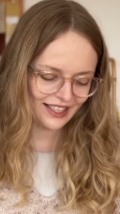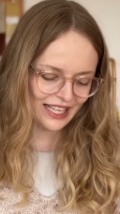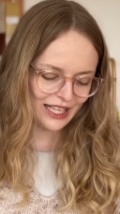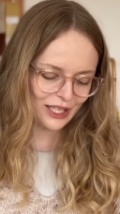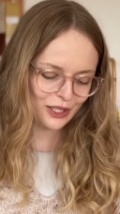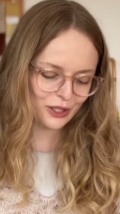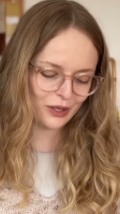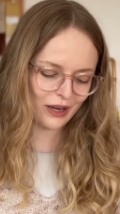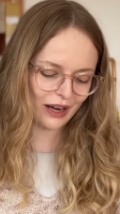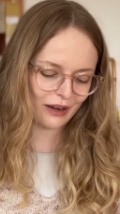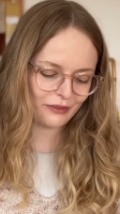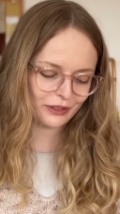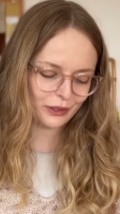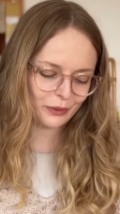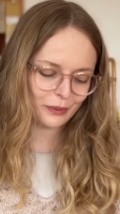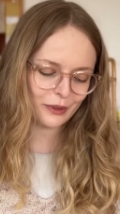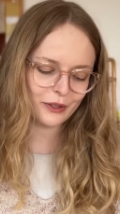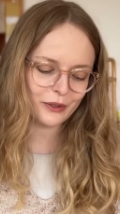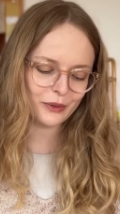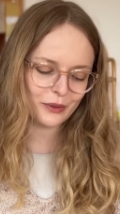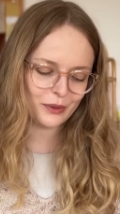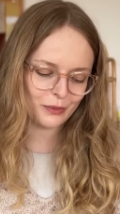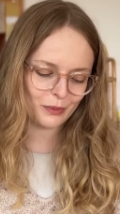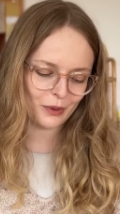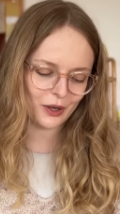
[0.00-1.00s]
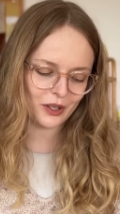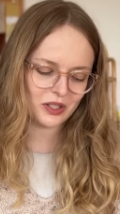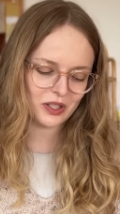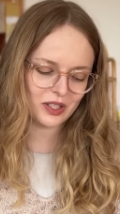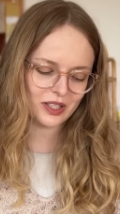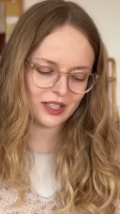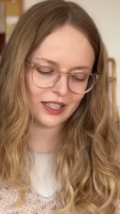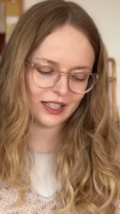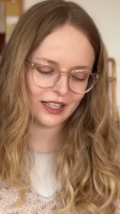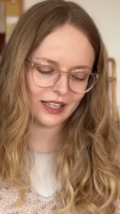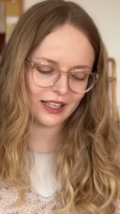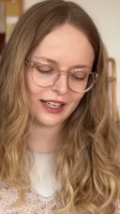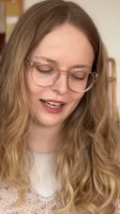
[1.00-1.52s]
to everyone who's watched
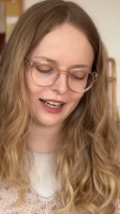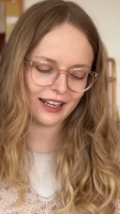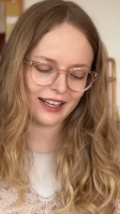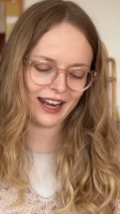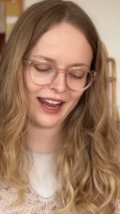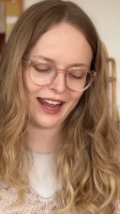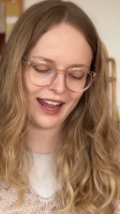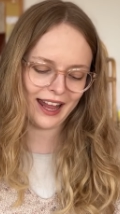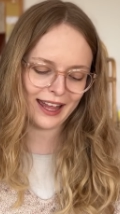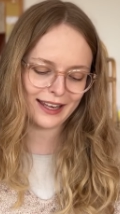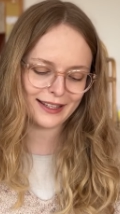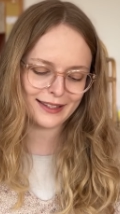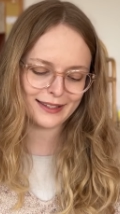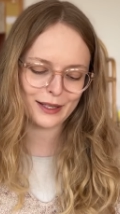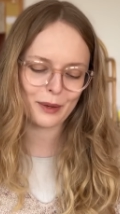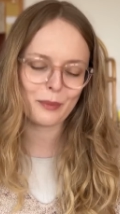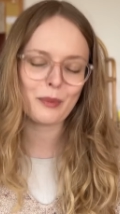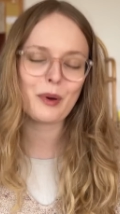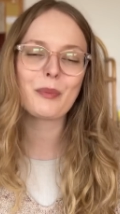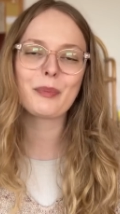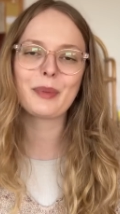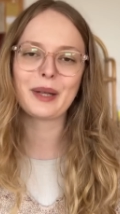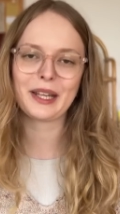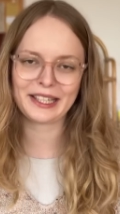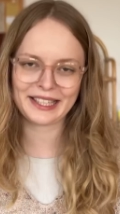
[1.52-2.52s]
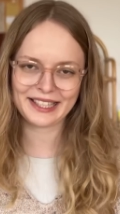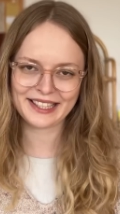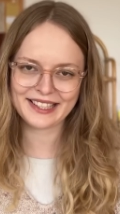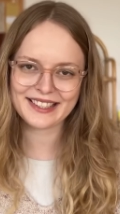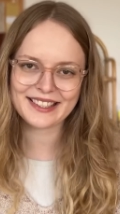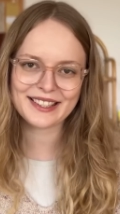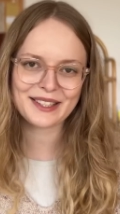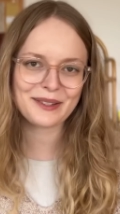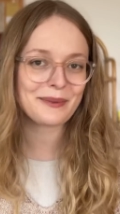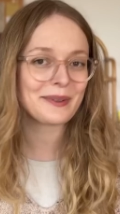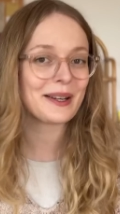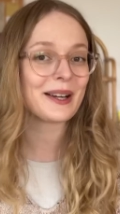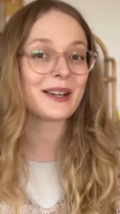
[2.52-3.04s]
it and had some opinions
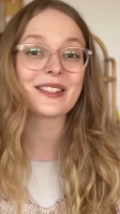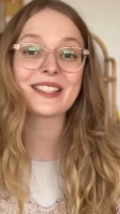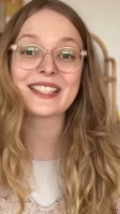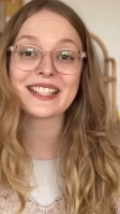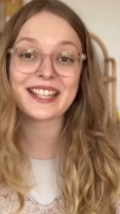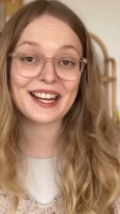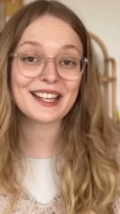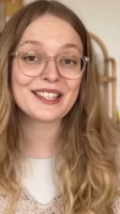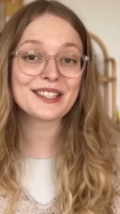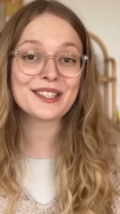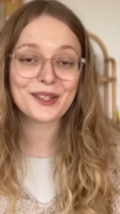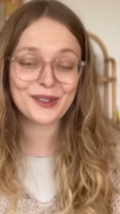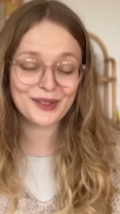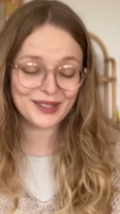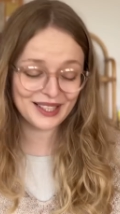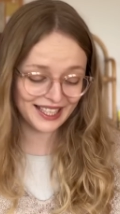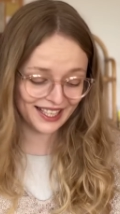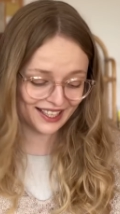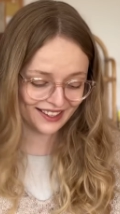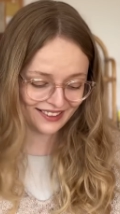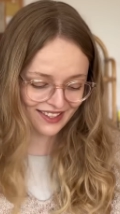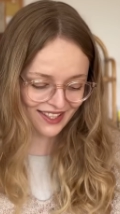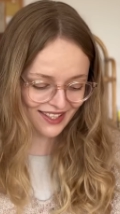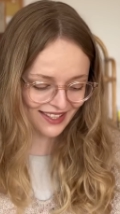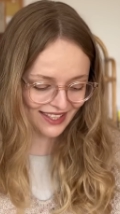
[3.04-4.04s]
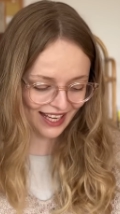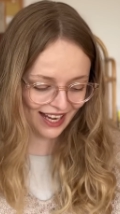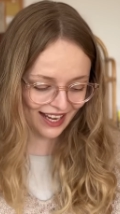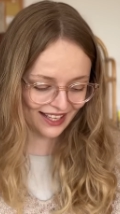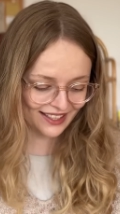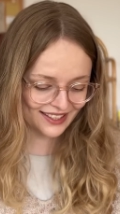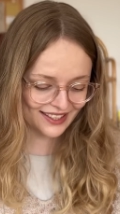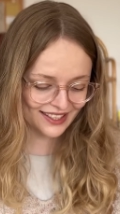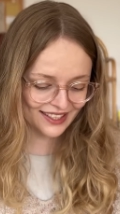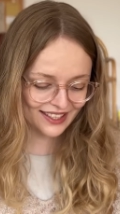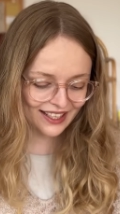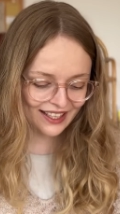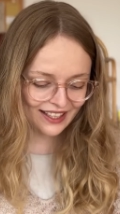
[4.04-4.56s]
about it, I totally
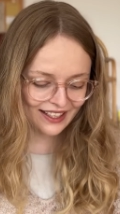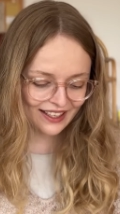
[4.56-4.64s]
understand.